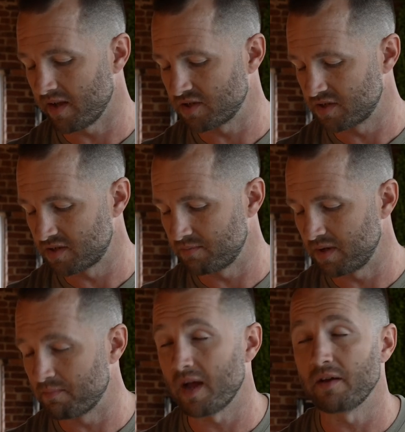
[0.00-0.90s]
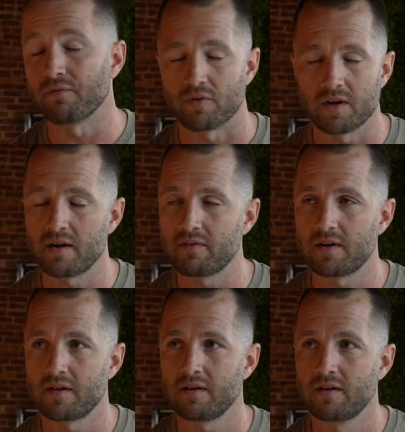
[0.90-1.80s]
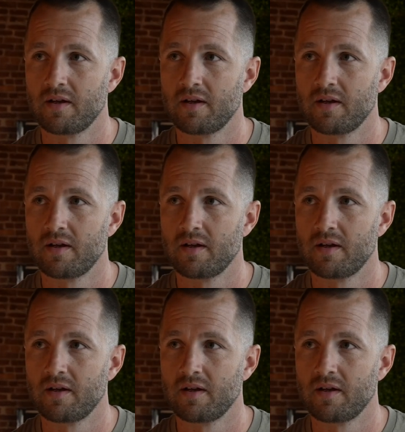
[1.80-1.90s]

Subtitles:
like just to be pain-free every day.